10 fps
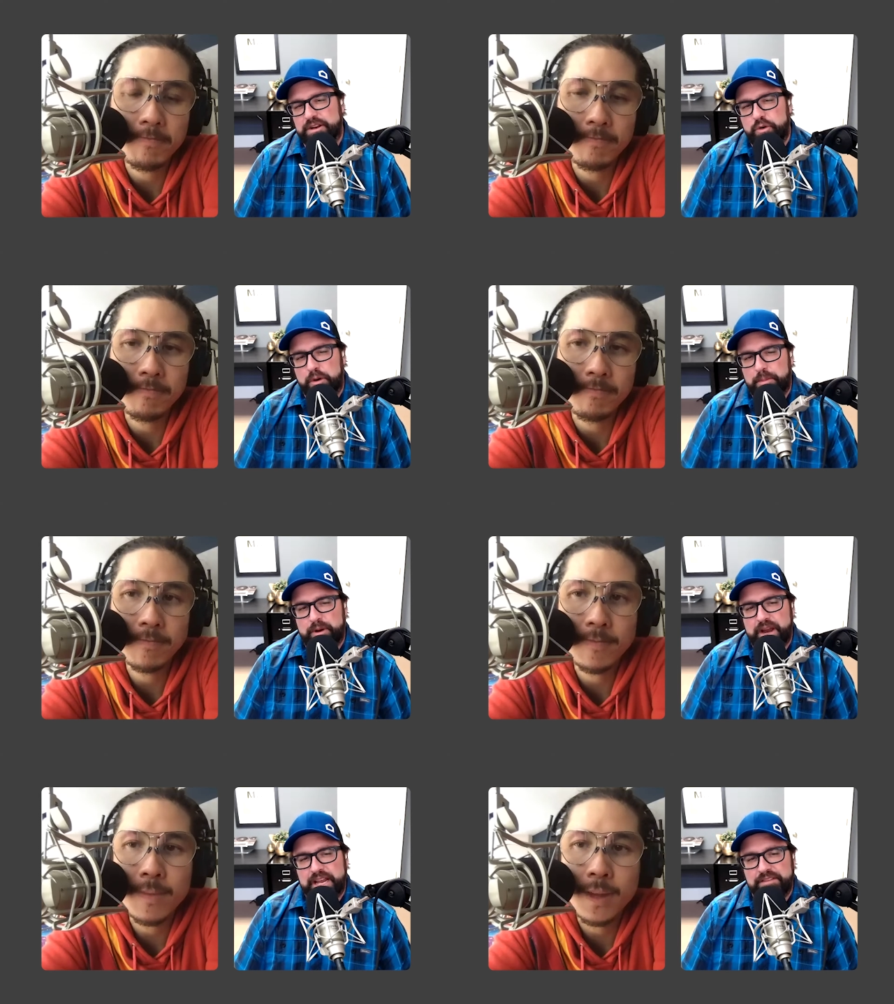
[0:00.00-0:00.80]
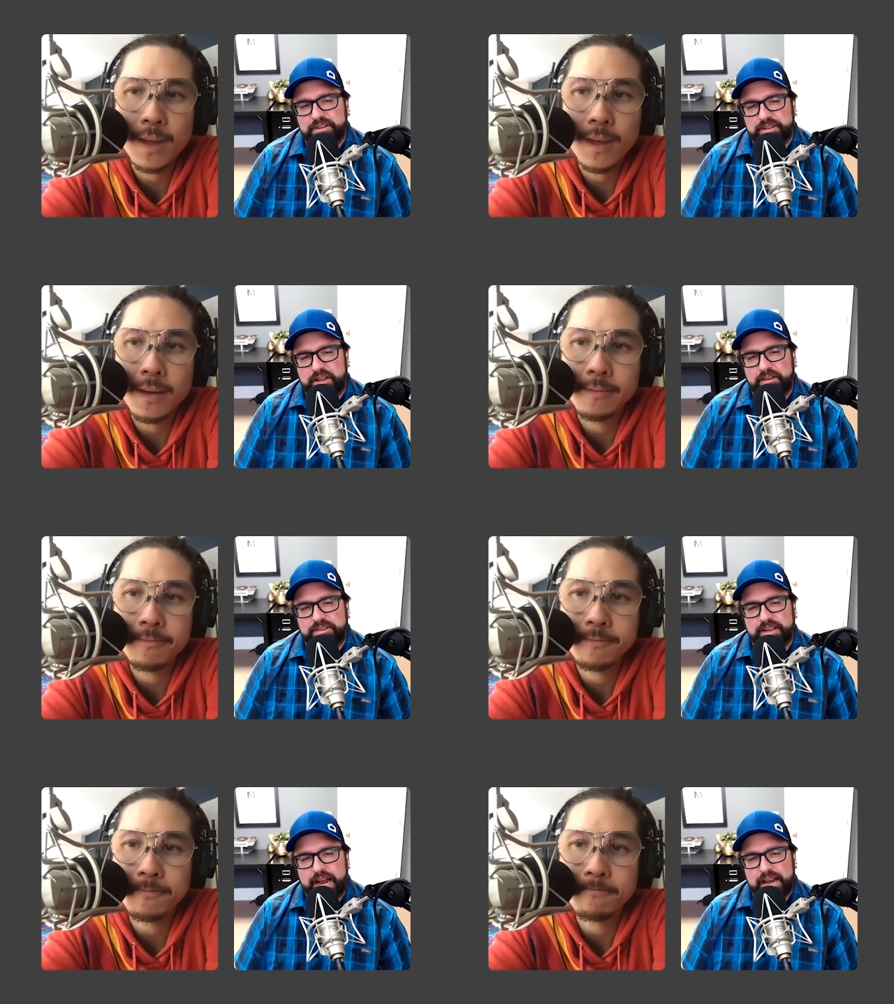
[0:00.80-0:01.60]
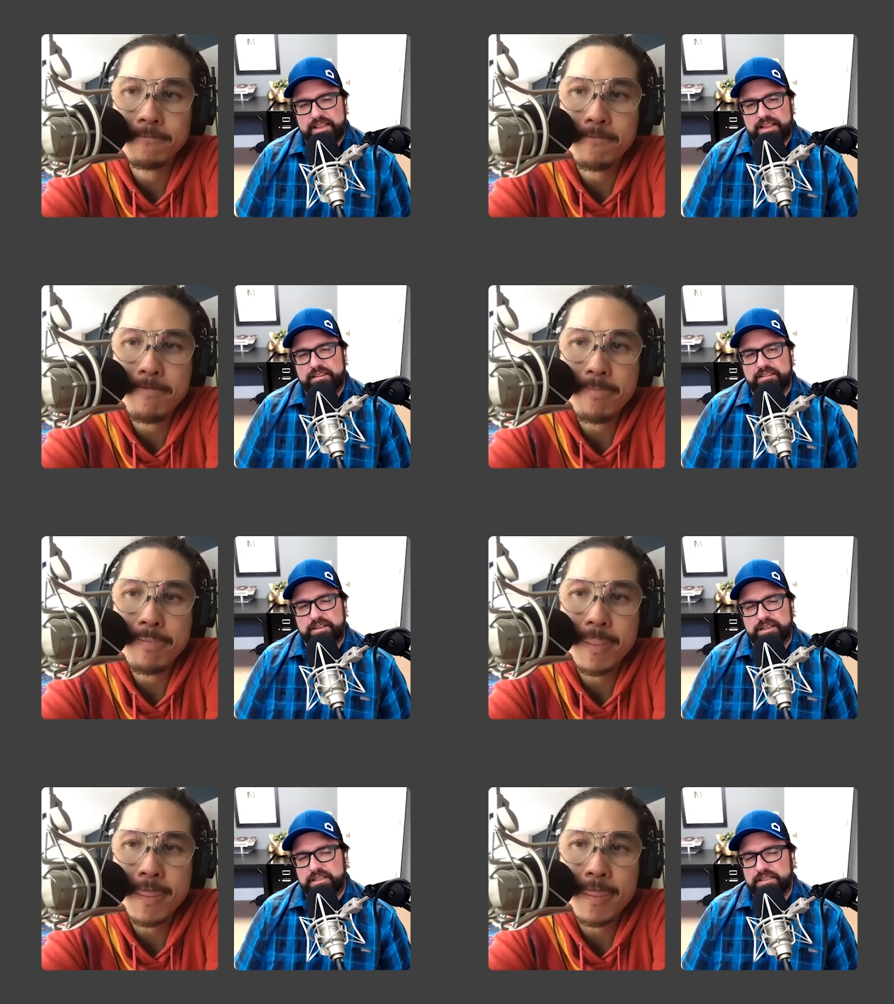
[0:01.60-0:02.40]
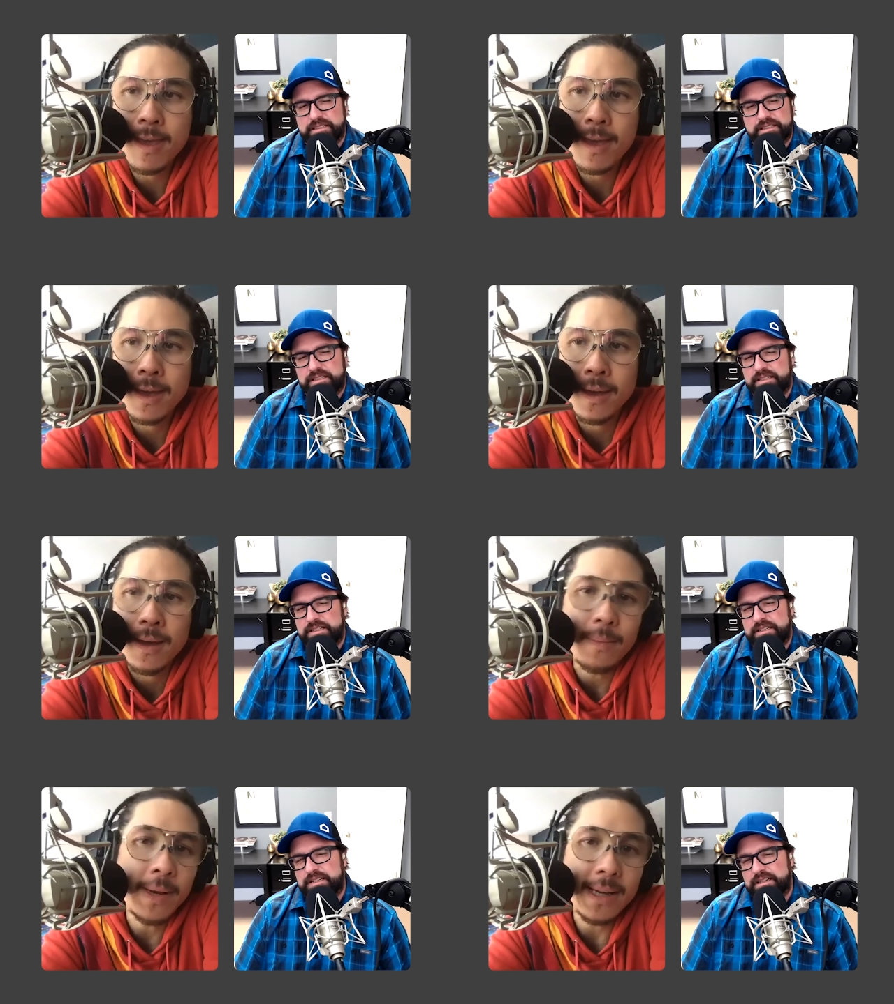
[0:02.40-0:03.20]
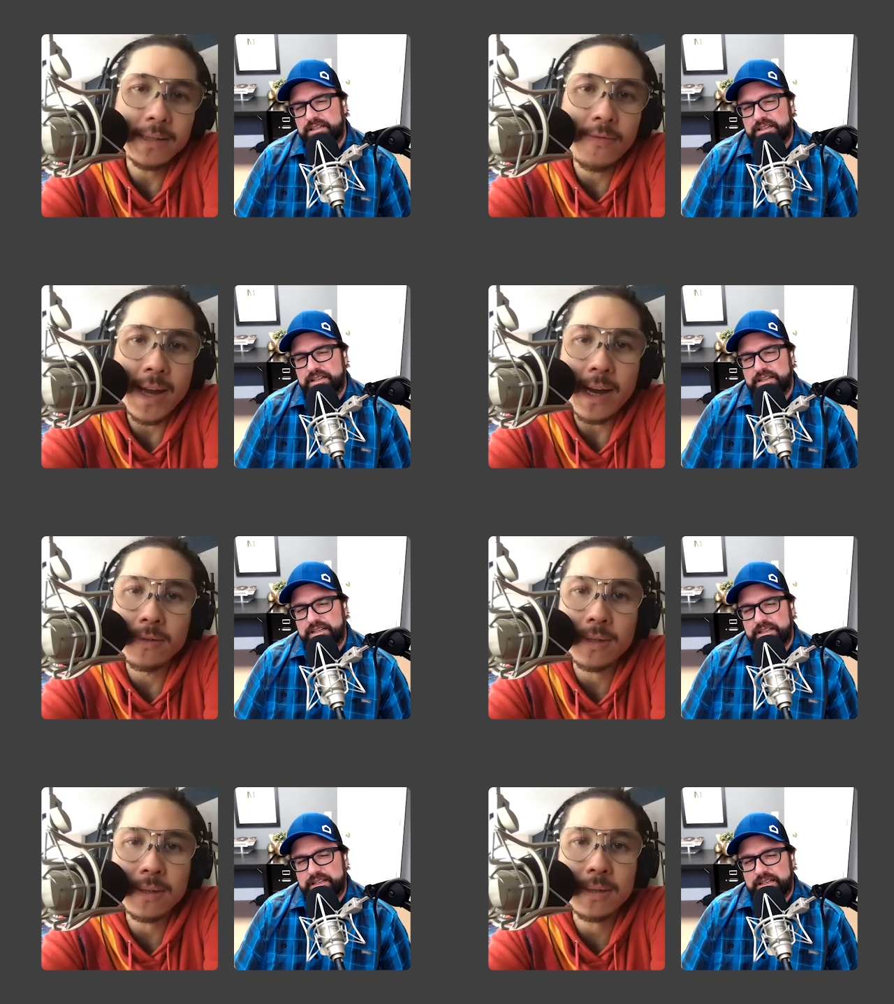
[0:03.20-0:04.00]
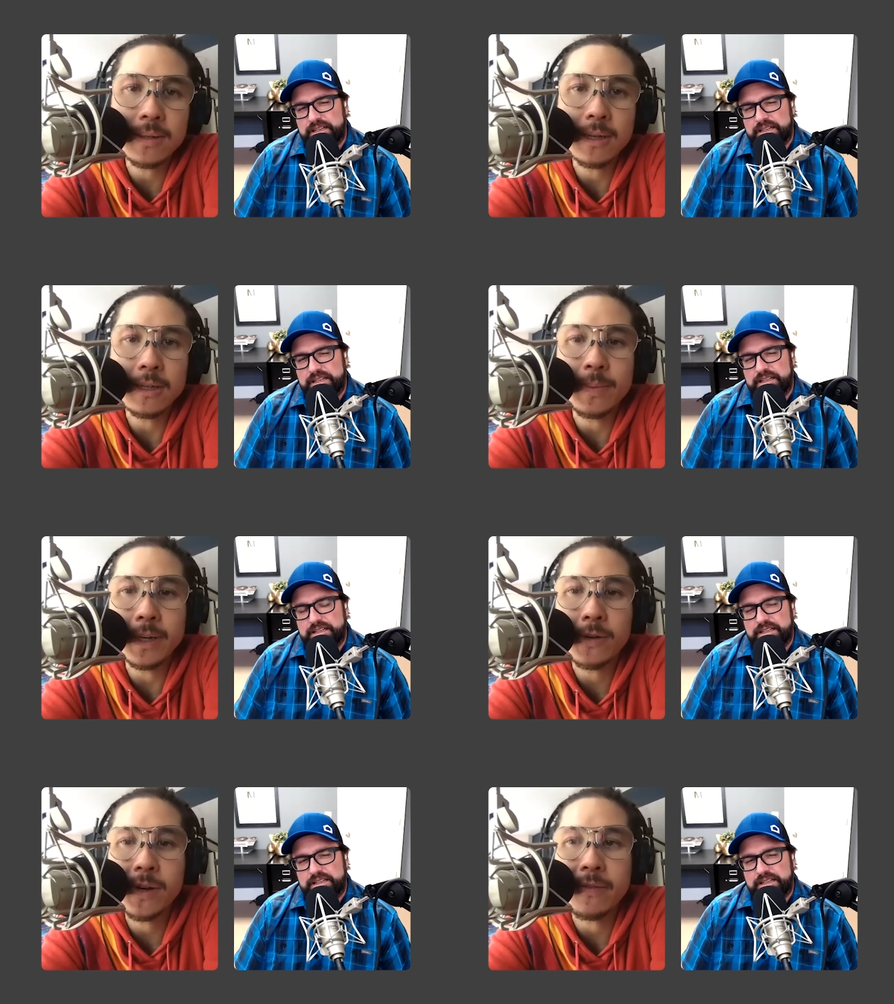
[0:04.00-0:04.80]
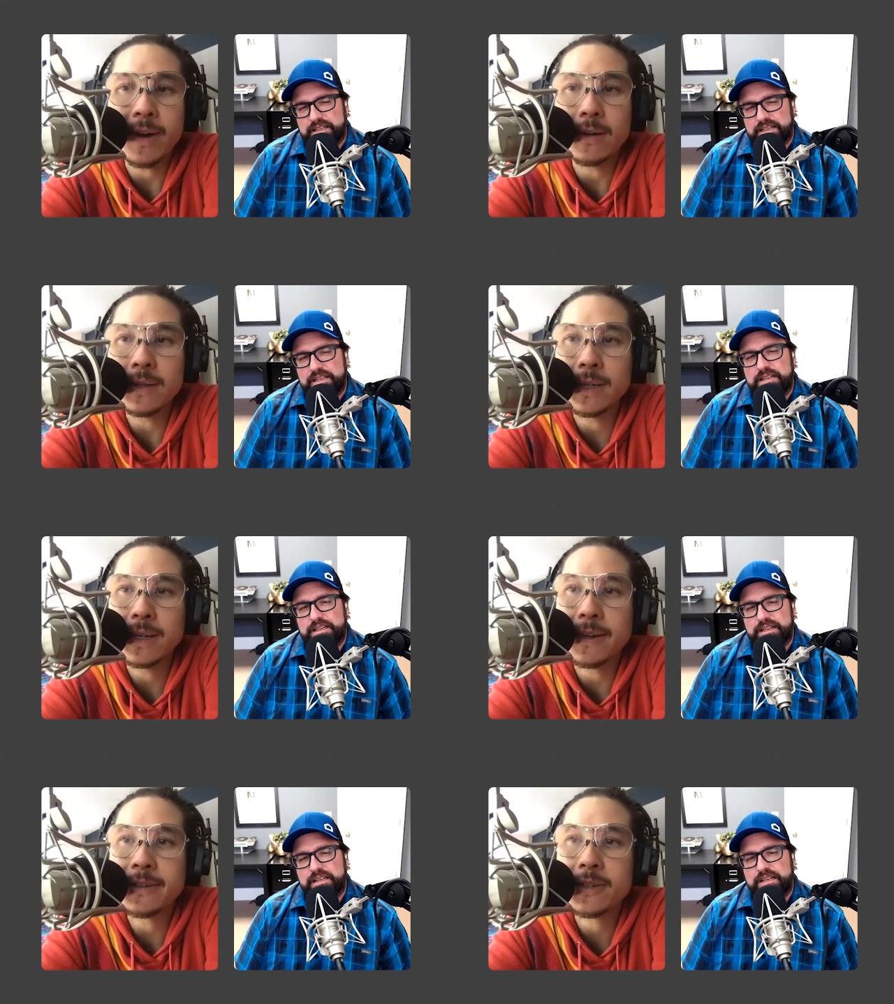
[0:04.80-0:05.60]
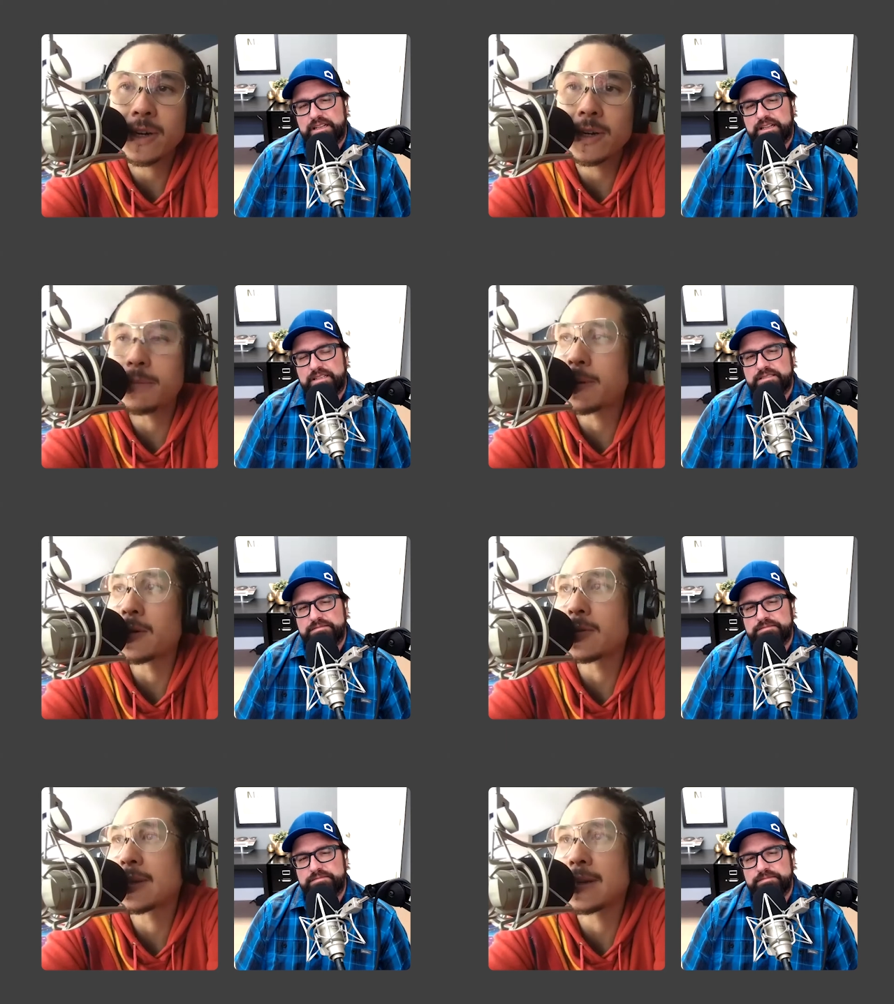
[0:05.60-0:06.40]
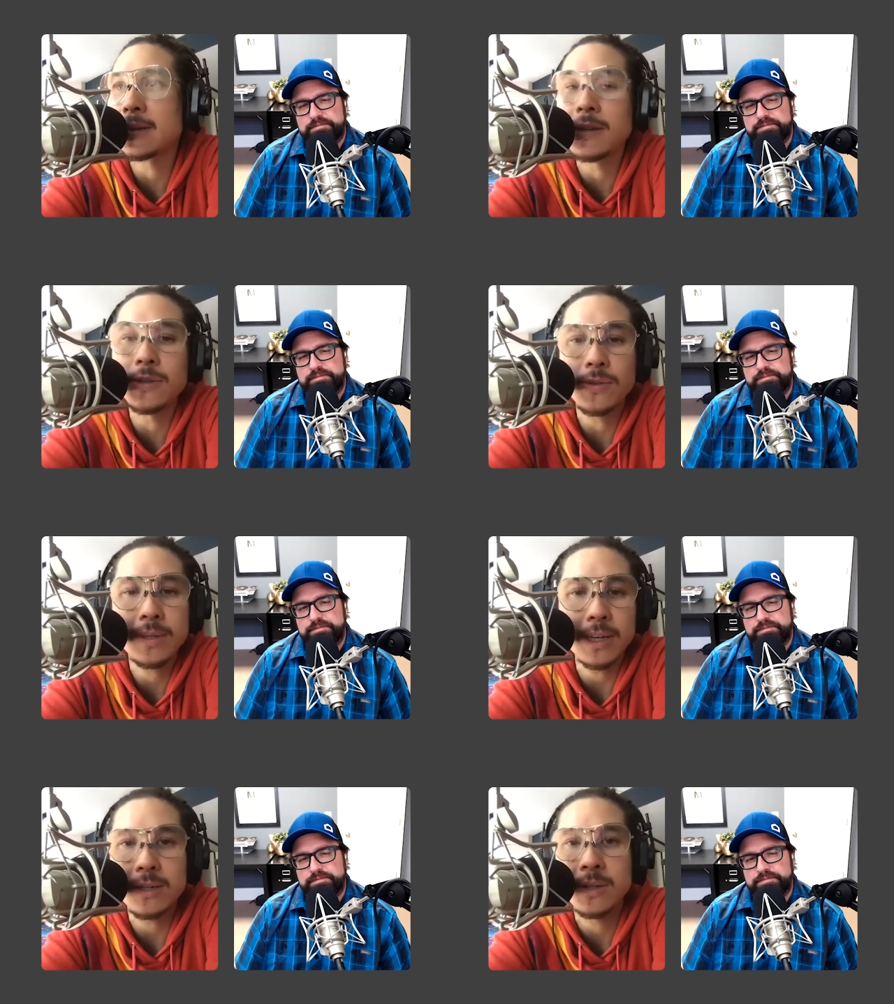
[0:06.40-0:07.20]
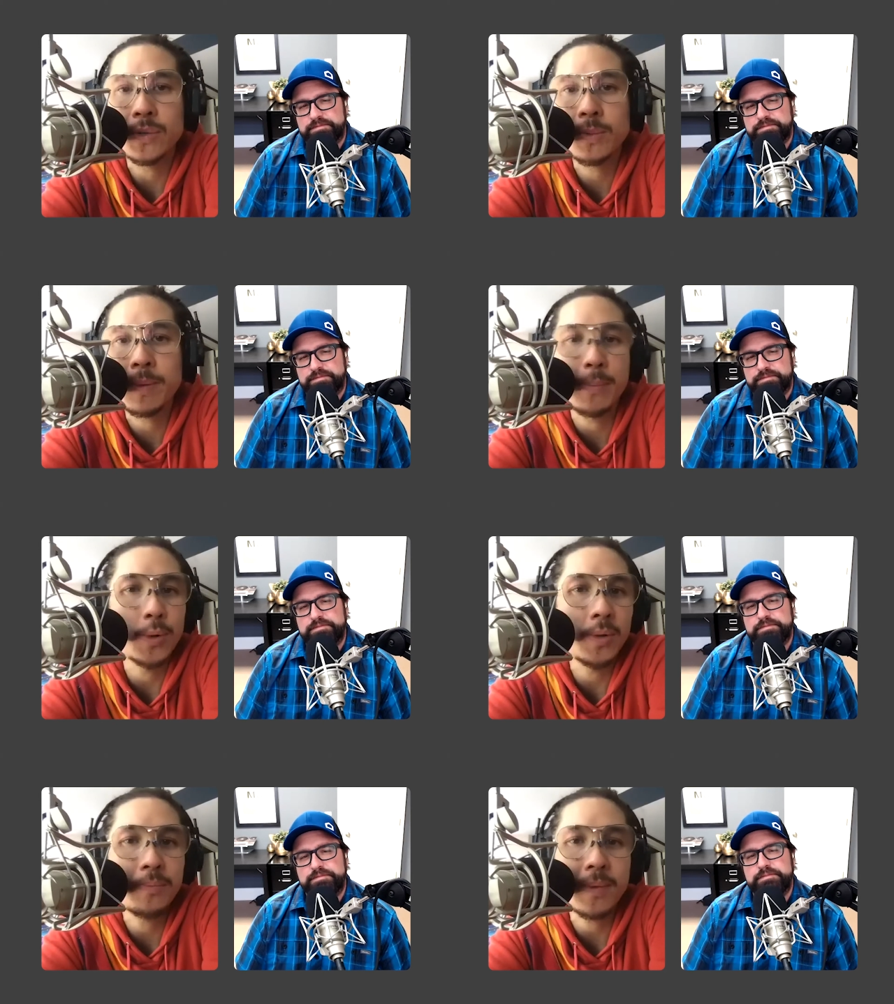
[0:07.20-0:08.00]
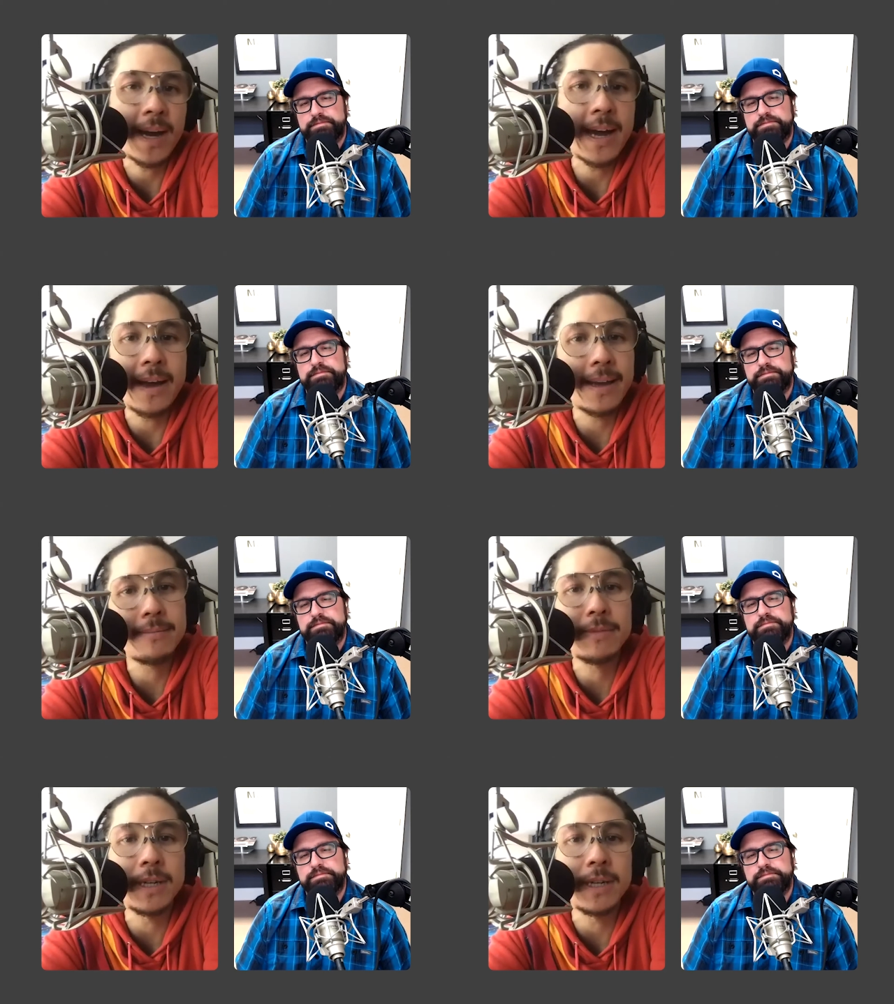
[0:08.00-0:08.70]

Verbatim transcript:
Speaker 1: incorporate even on the other side of this, or?
Speaker 2: I mean, as of now, it's it's been a creative outlet. I started posting to do sessions with people. I,